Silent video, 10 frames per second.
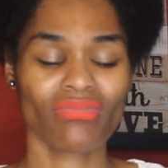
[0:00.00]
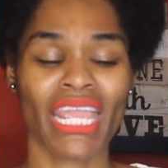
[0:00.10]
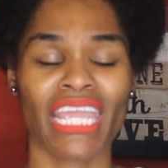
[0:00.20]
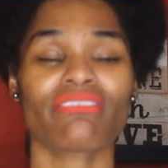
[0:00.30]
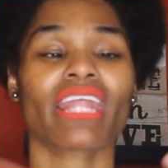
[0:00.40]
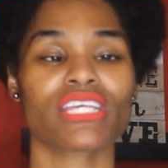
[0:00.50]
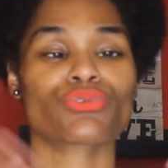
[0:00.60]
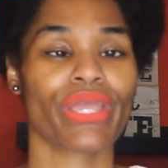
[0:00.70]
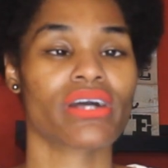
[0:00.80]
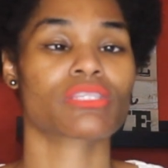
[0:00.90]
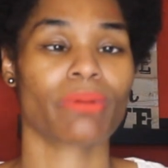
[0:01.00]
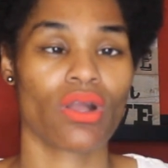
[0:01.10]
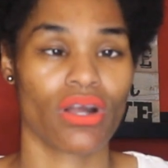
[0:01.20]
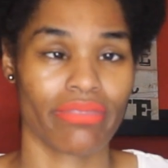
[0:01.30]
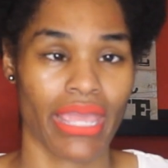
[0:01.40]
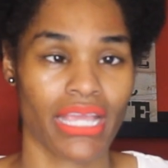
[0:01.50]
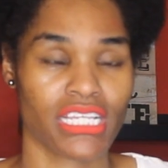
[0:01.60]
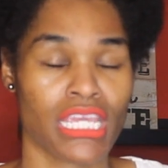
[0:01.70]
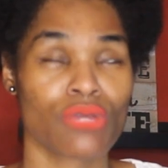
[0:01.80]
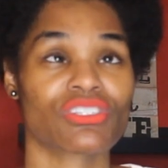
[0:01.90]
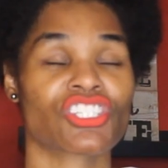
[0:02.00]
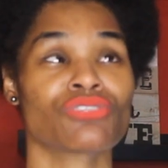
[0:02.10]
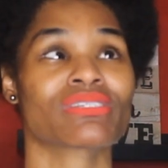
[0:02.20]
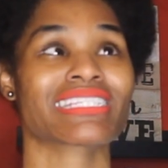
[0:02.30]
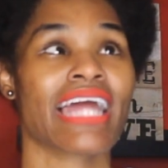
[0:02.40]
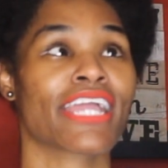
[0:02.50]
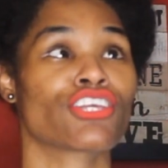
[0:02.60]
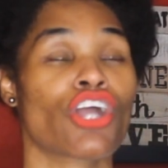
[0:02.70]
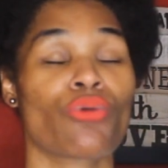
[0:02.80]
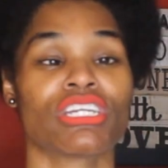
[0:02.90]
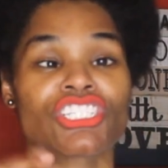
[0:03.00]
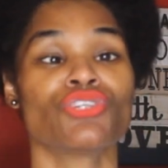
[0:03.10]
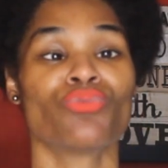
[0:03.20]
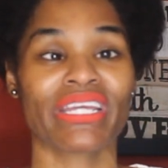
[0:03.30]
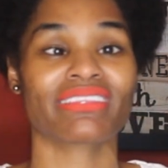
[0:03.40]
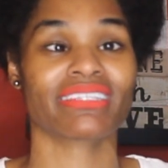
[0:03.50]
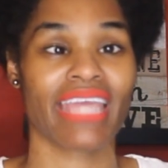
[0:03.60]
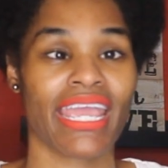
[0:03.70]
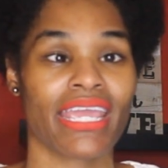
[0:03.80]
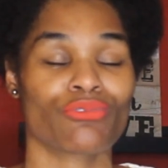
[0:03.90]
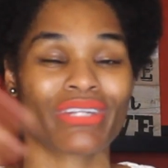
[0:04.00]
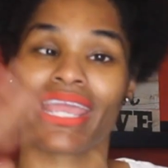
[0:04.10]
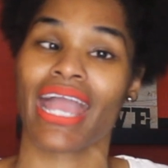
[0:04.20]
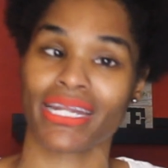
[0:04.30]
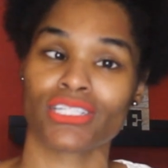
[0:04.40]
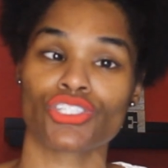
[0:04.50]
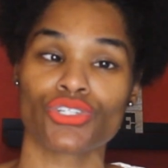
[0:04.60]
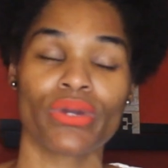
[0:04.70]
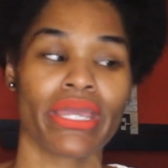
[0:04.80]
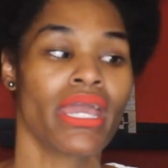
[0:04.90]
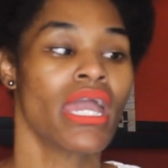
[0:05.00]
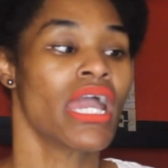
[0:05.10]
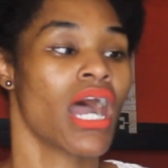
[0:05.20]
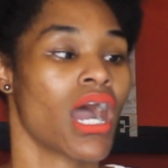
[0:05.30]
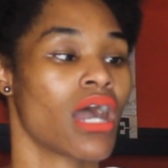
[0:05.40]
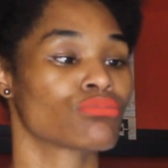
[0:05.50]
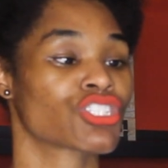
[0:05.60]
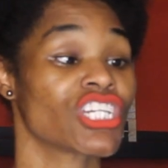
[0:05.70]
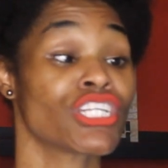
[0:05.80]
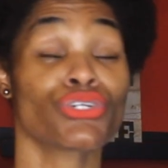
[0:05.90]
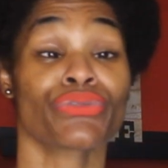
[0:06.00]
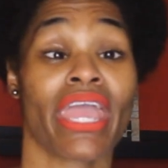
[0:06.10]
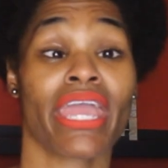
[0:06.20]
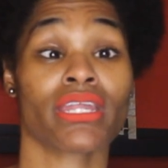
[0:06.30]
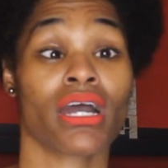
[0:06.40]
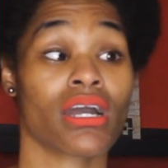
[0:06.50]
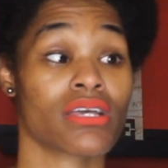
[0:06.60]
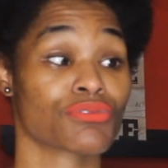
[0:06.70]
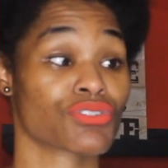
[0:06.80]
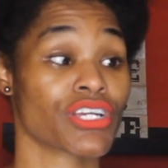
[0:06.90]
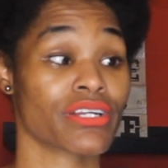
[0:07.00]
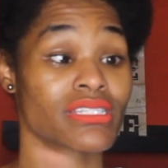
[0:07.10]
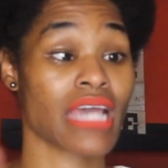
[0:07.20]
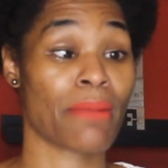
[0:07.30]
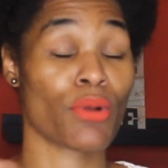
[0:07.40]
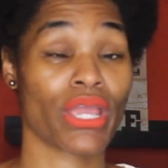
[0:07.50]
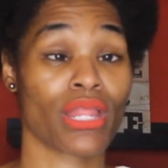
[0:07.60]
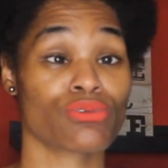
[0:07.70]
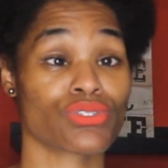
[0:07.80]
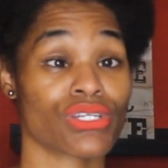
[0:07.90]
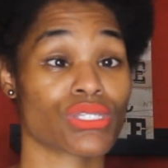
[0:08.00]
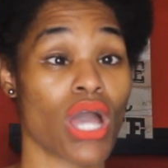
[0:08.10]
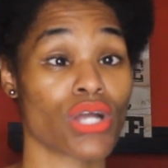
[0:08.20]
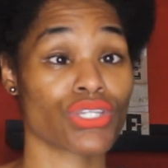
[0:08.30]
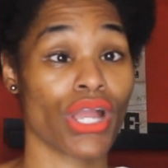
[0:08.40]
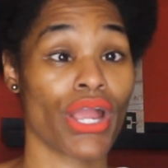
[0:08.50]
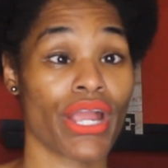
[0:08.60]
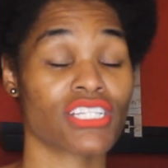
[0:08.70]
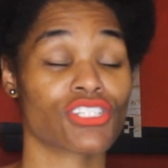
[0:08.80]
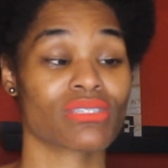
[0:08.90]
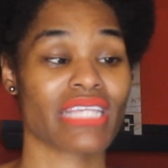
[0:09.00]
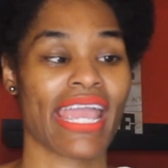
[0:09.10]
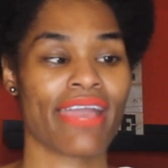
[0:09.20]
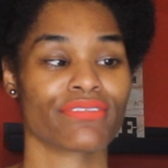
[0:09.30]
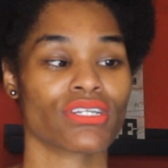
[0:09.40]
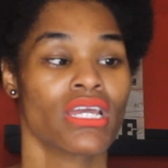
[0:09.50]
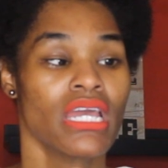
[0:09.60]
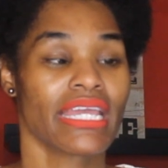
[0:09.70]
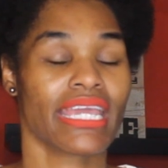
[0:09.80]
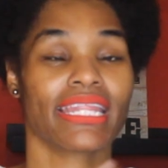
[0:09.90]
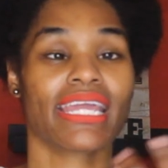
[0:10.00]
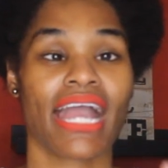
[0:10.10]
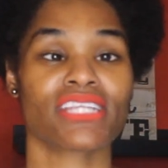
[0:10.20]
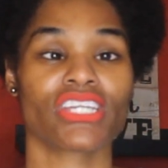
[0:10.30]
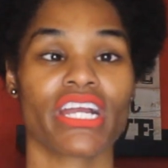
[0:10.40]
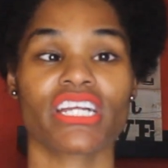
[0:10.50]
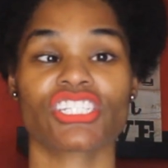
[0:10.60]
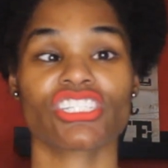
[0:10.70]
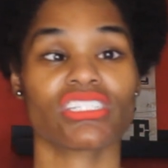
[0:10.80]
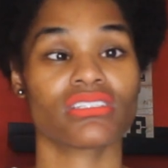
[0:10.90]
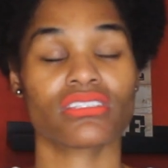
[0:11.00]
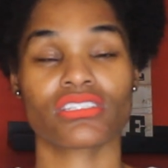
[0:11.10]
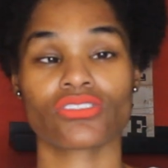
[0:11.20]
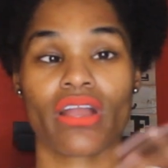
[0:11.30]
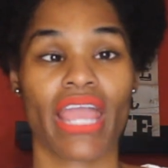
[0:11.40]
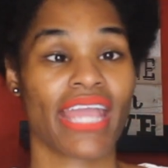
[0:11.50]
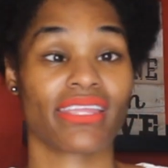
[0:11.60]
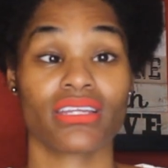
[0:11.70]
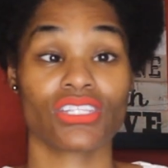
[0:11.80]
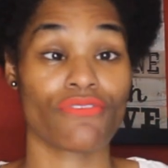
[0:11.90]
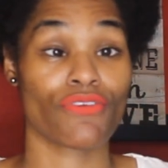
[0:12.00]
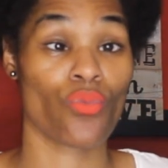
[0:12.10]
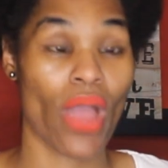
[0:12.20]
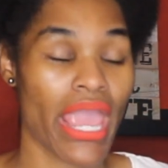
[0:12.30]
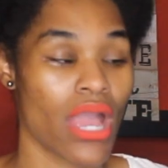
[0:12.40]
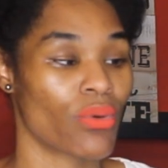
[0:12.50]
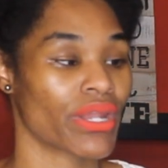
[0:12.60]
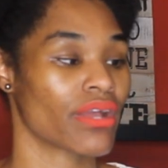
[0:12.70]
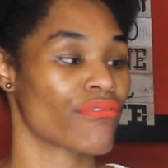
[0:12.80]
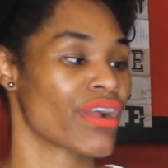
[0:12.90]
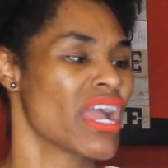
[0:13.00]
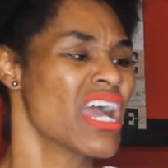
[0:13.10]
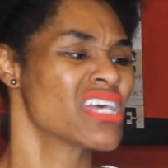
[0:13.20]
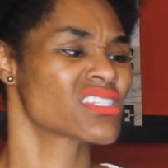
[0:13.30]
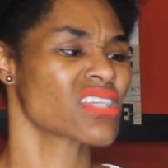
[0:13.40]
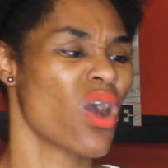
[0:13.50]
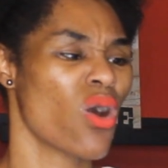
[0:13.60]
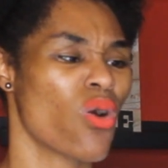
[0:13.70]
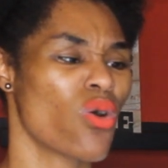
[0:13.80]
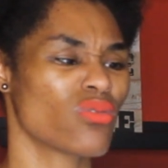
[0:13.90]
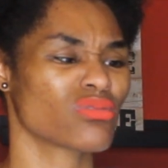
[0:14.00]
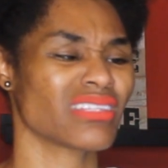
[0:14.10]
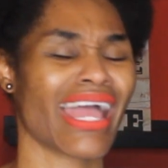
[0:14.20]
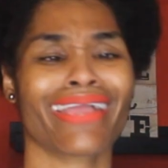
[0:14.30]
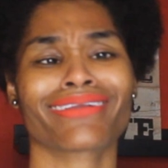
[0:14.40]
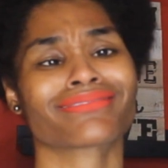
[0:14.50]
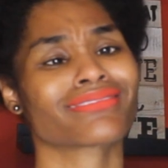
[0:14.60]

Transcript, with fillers: even Azriel spoke on that. He was, she was like, you know, when she went the day when they got into it, um, she knew that uh, it was a certain time R. Kelly was going to talk to her, and she was like, after Kelly got to her, she started acting a different way or whatever. So, like,